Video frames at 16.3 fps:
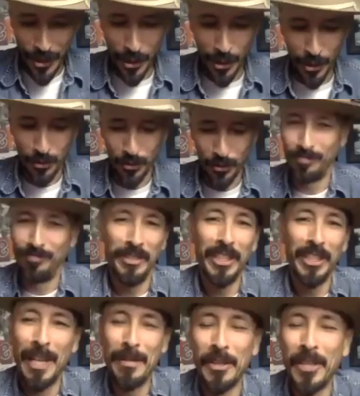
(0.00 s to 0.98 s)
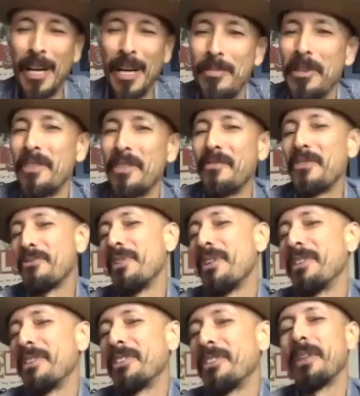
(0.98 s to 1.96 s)
Or you can name a couple if you
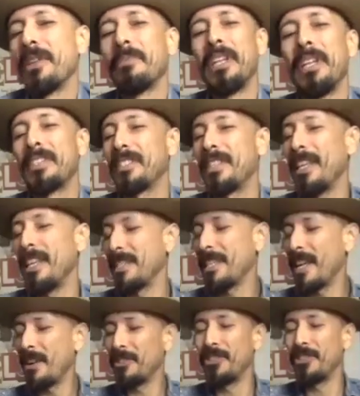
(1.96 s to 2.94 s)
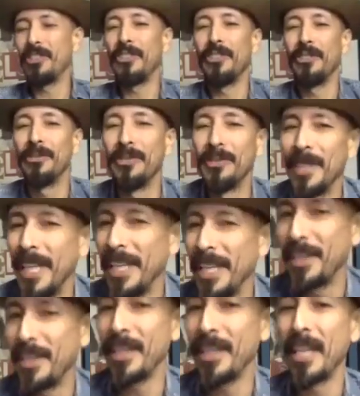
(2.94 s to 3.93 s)
want, just something that stands out to you.
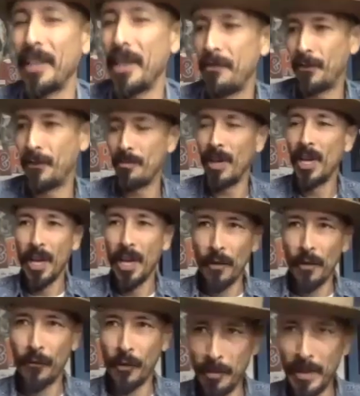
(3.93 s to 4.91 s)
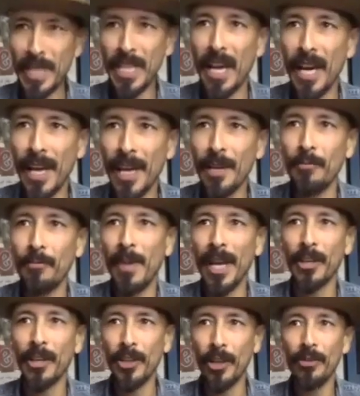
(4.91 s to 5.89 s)
Anything like, for me,
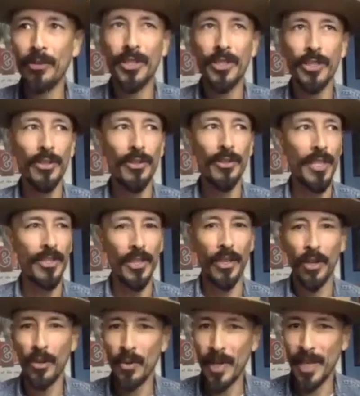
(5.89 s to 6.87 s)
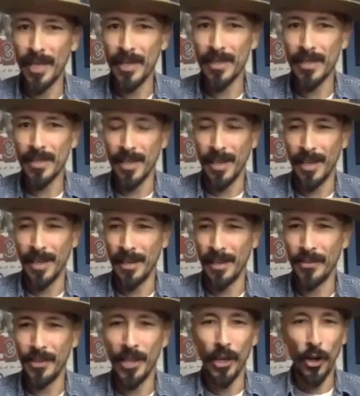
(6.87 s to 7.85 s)
my go-to is always
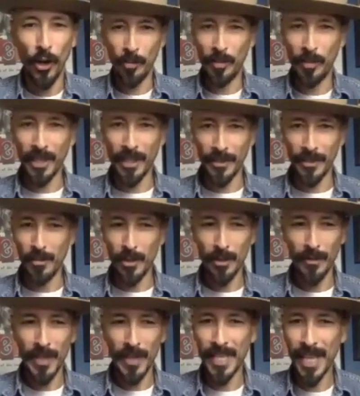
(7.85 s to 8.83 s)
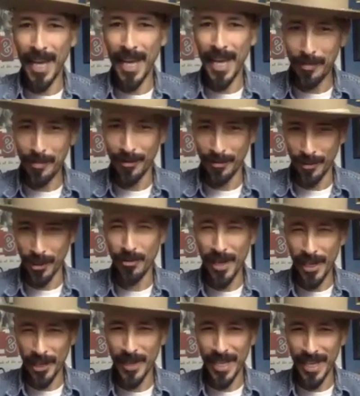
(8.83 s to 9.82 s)
the opening of the movie Tap, where
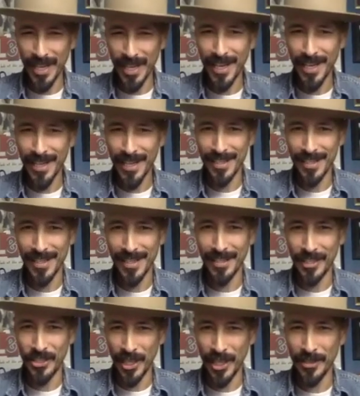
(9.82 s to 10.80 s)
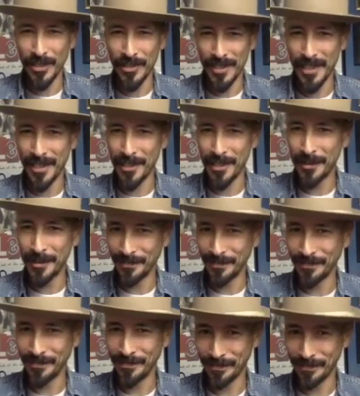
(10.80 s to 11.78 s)
Gregory Hines is in the jail cell.
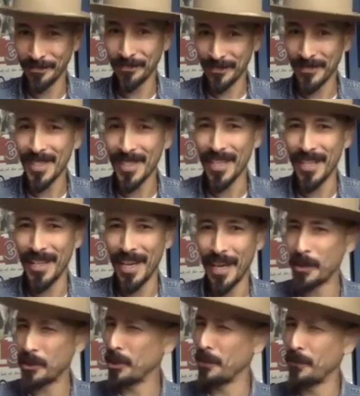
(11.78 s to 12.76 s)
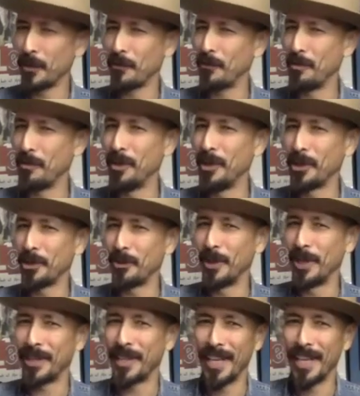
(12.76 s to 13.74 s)
I'm not sure if you're familiar
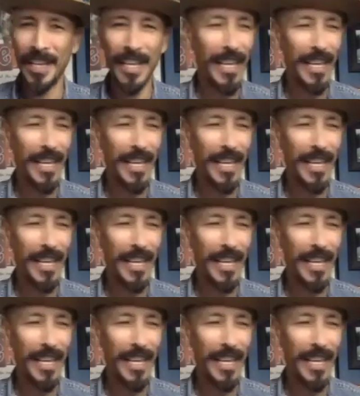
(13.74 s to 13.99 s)
with it.